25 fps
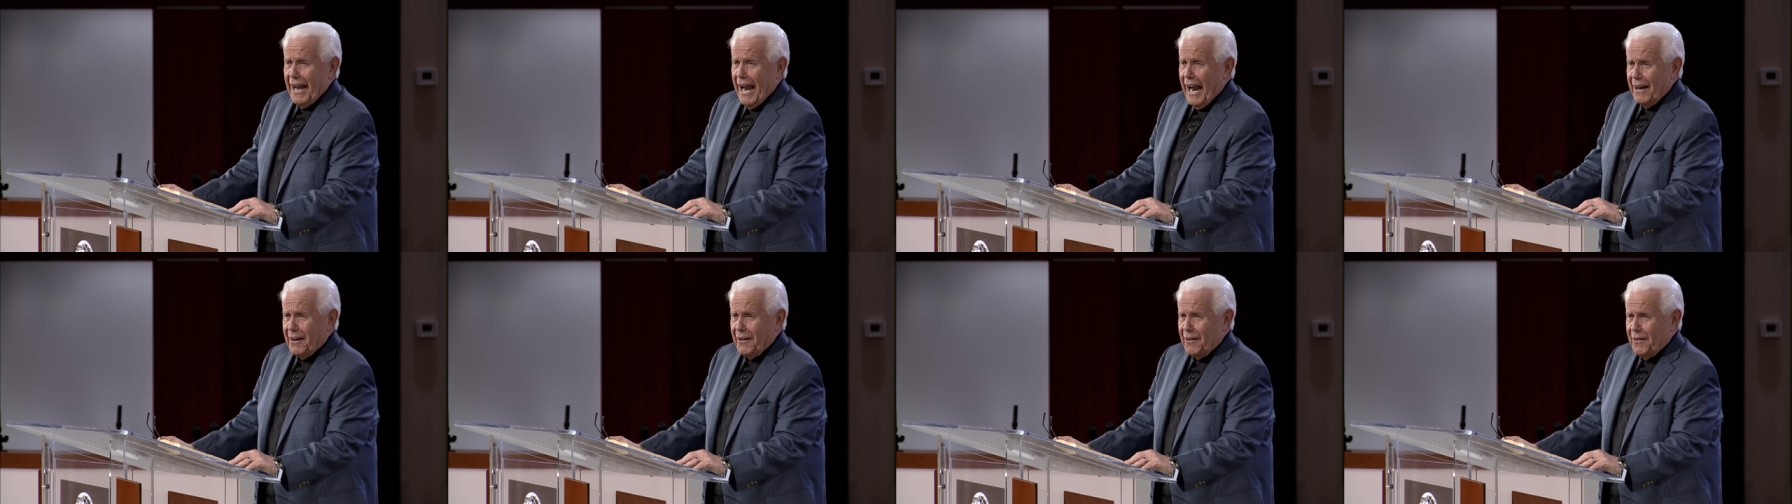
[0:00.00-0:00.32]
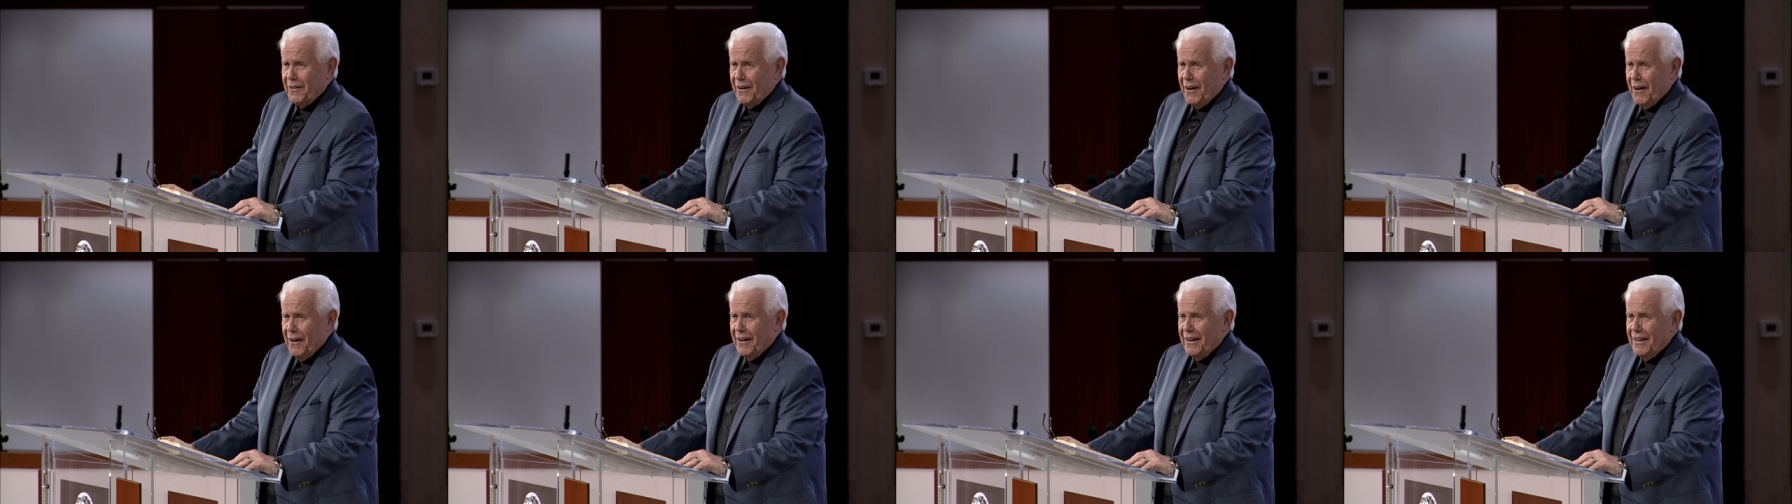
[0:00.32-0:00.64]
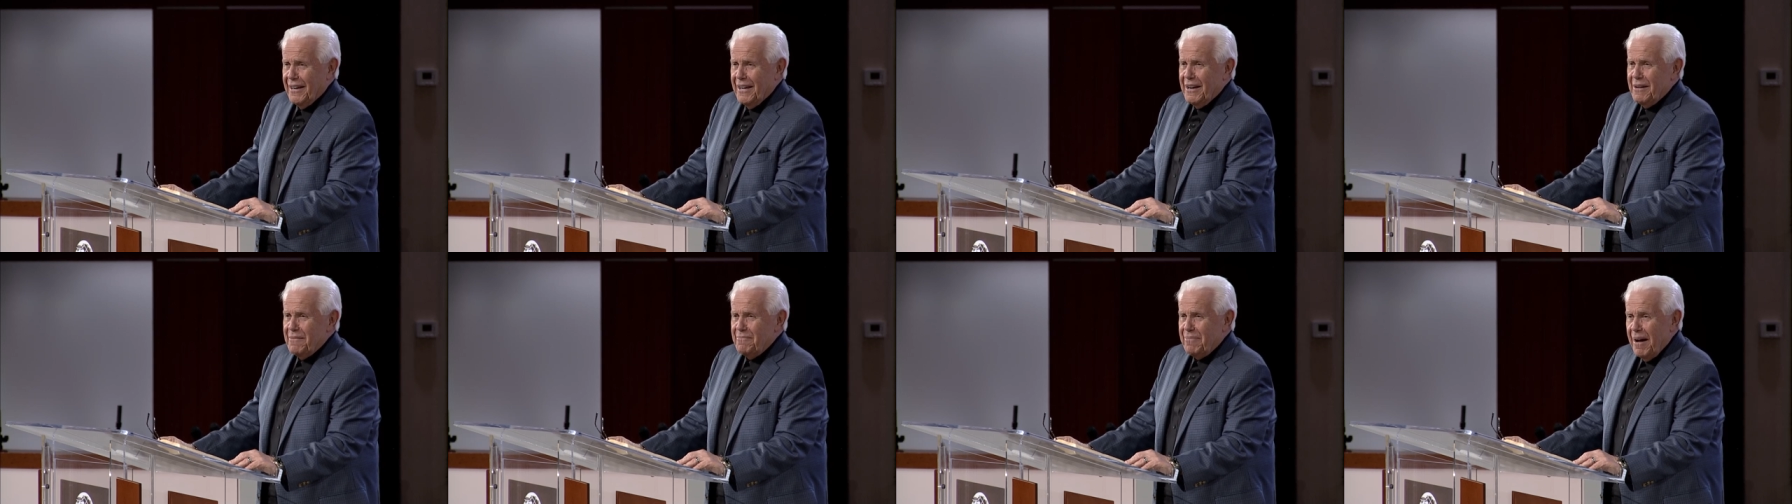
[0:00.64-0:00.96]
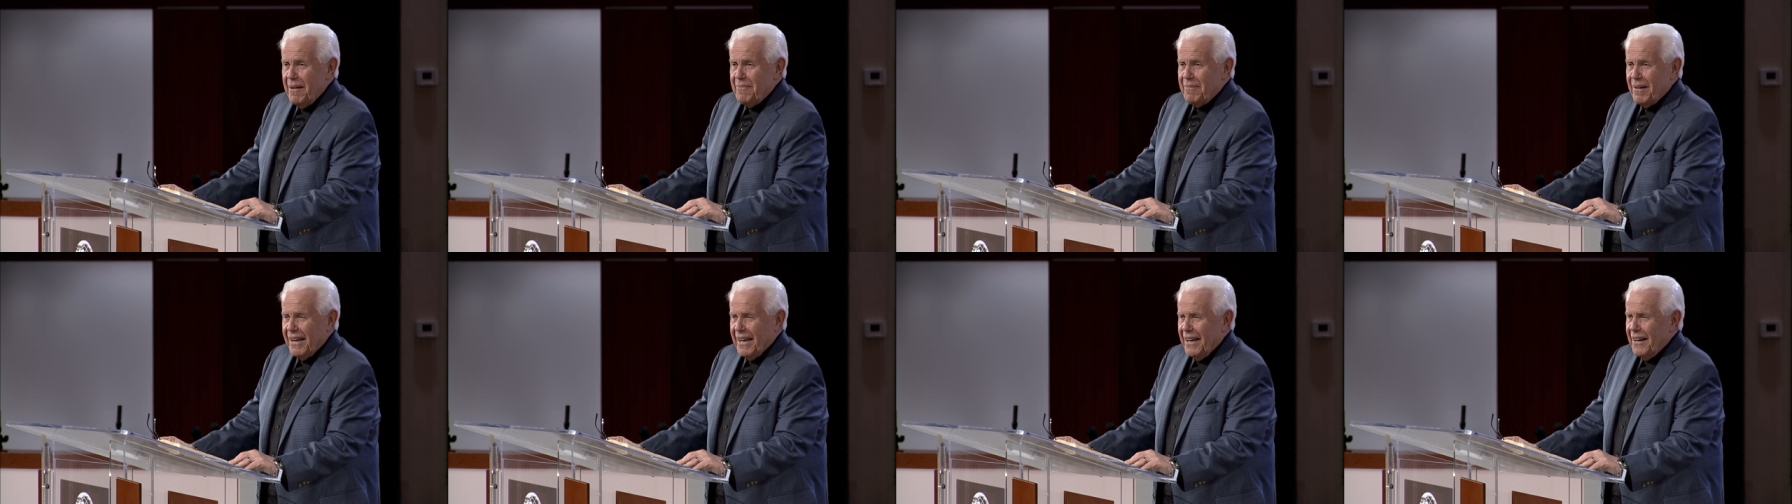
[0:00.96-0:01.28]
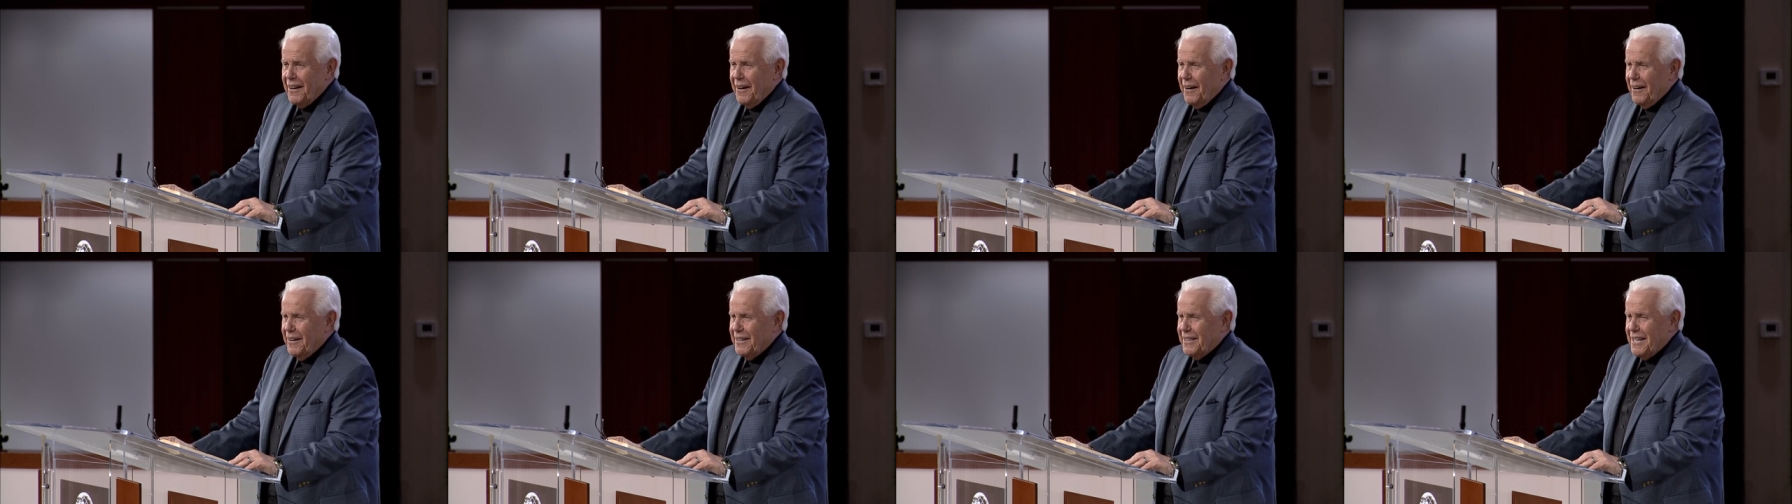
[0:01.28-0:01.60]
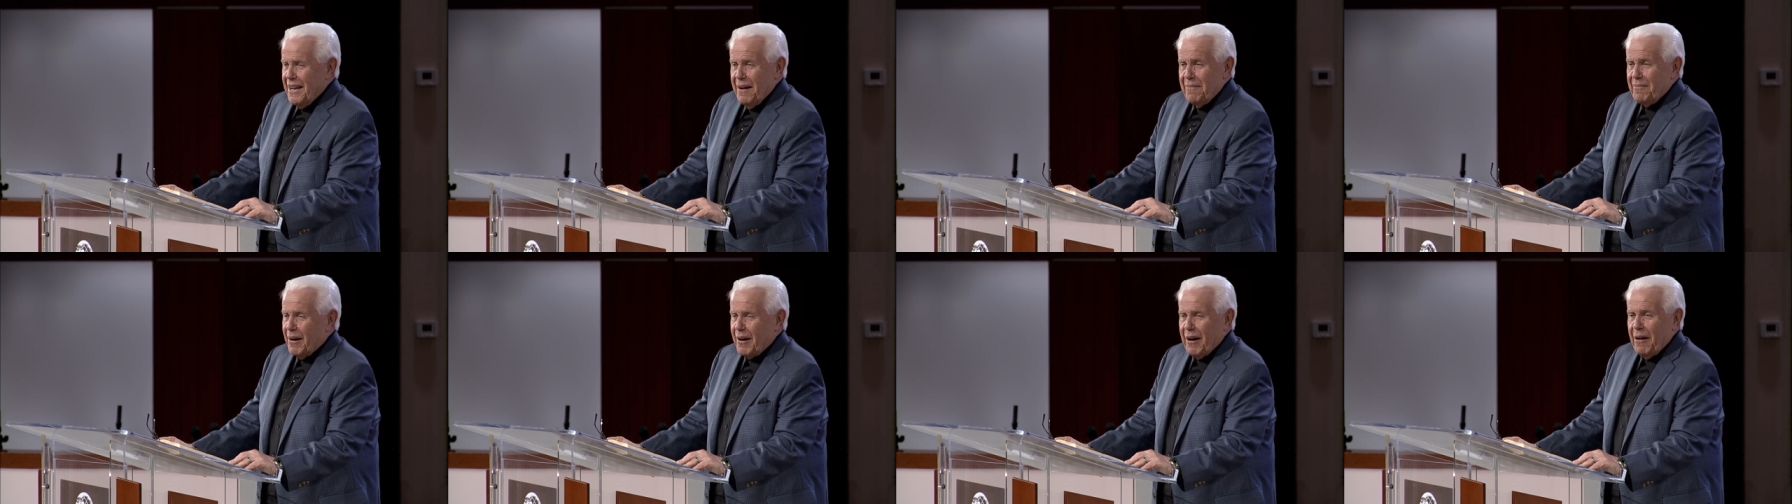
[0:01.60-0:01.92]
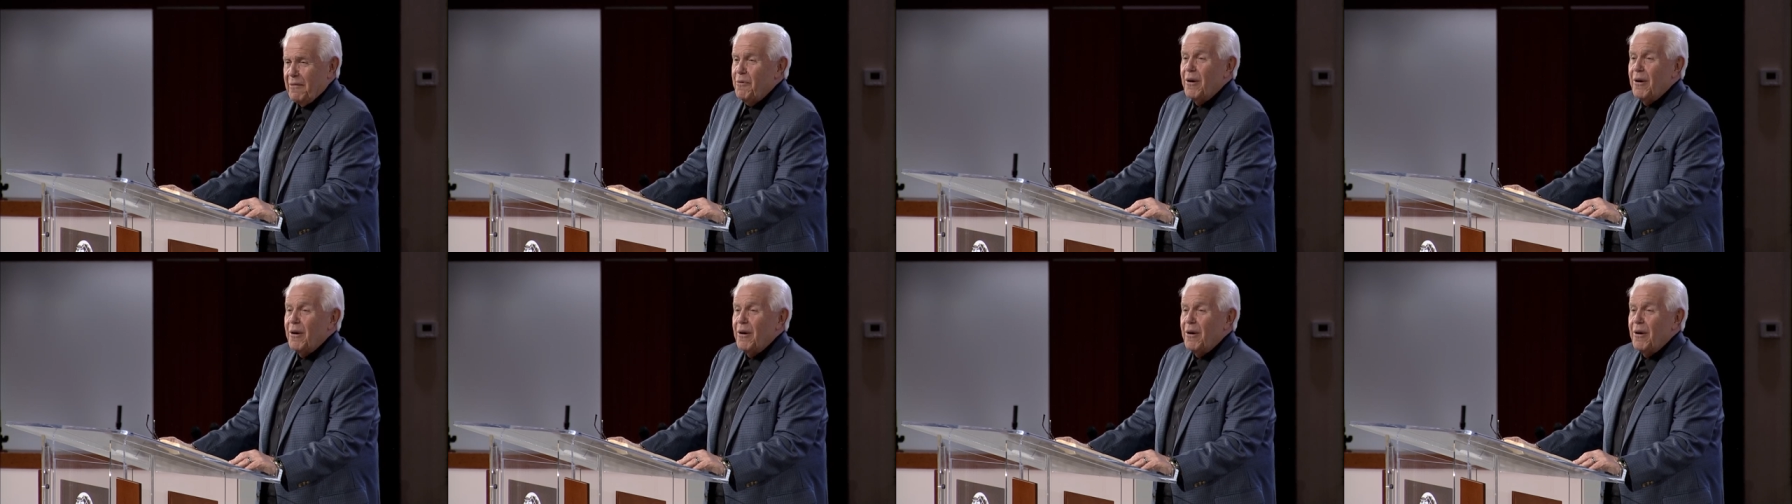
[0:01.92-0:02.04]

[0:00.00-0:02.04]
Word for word: I don't know. Republican or Democrat,